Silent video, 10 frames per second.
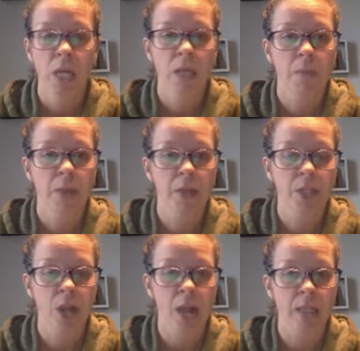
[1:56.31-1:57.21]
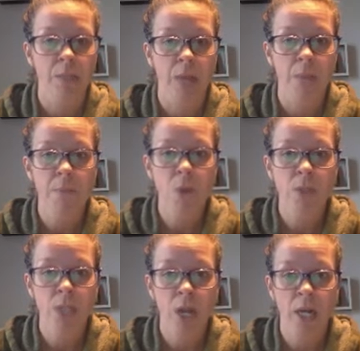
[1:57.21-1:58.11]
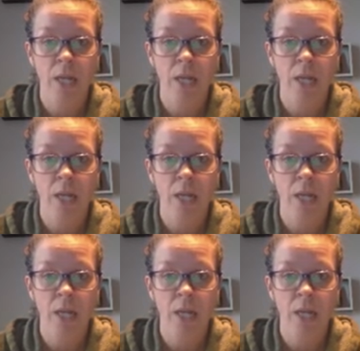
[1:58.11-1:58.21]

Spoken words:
The mothers are asked to play Mozart